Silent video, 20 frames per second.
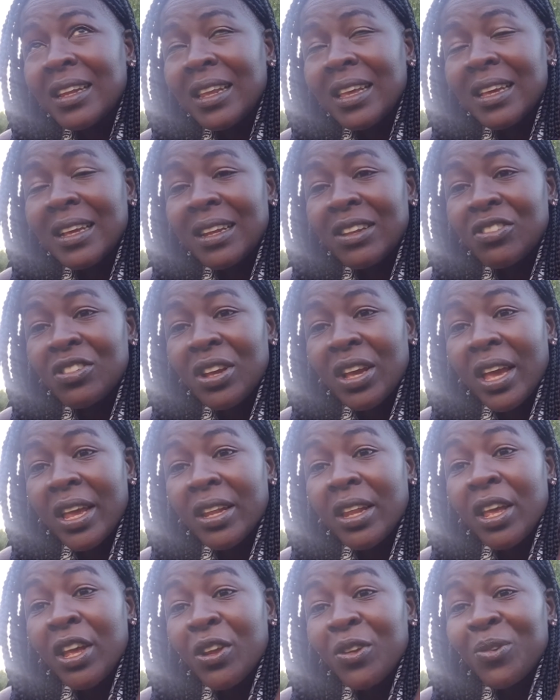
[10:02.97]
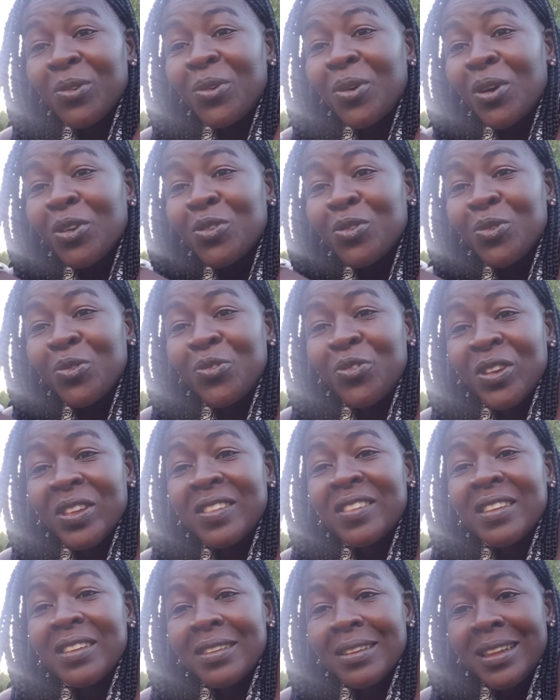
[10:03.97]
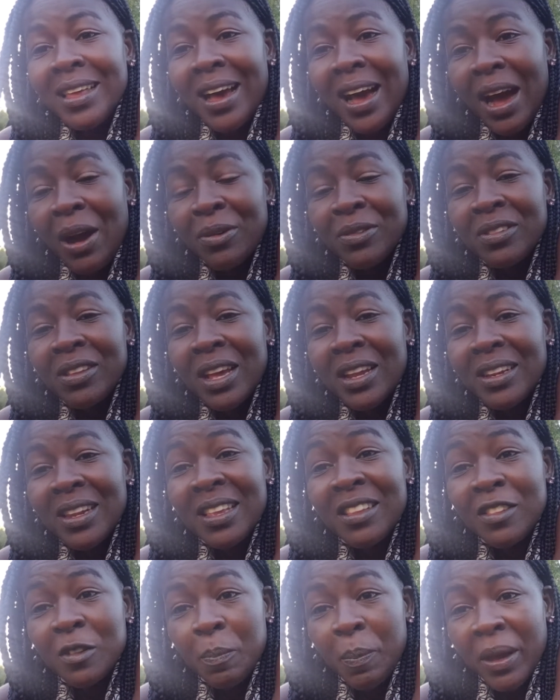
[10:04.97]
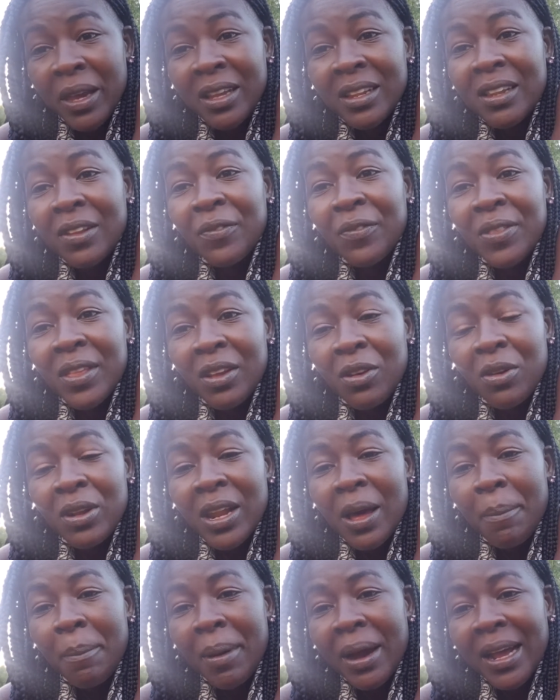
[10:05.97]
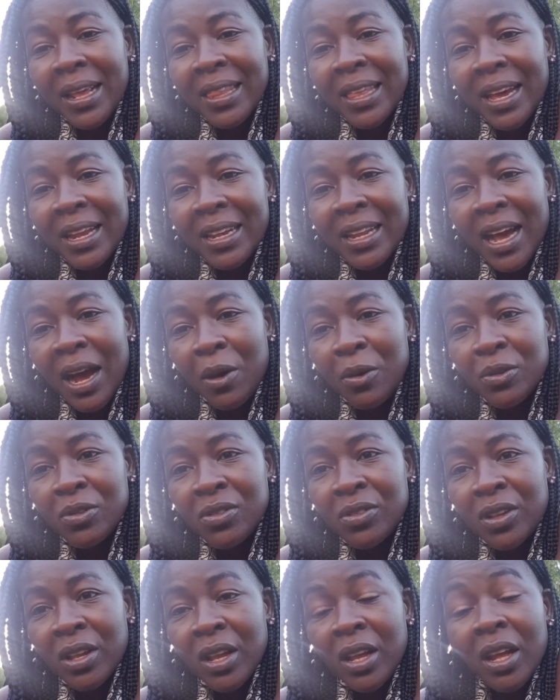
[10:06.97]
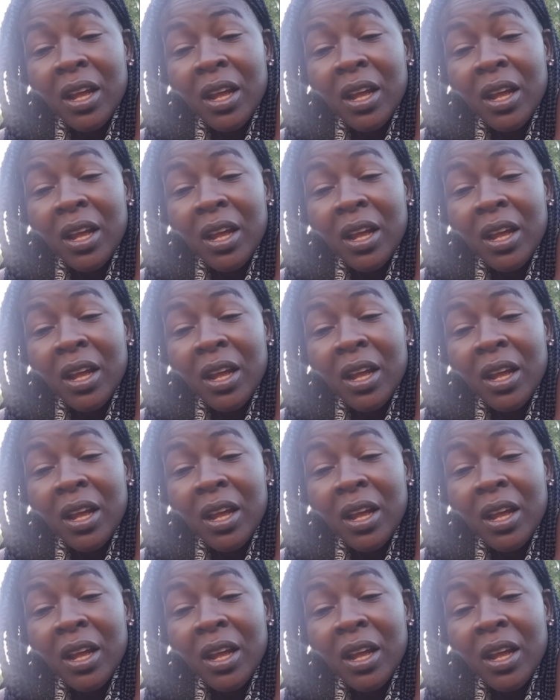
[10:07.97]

in English again, to go to visit the house and inspect if they're gonna buy that house.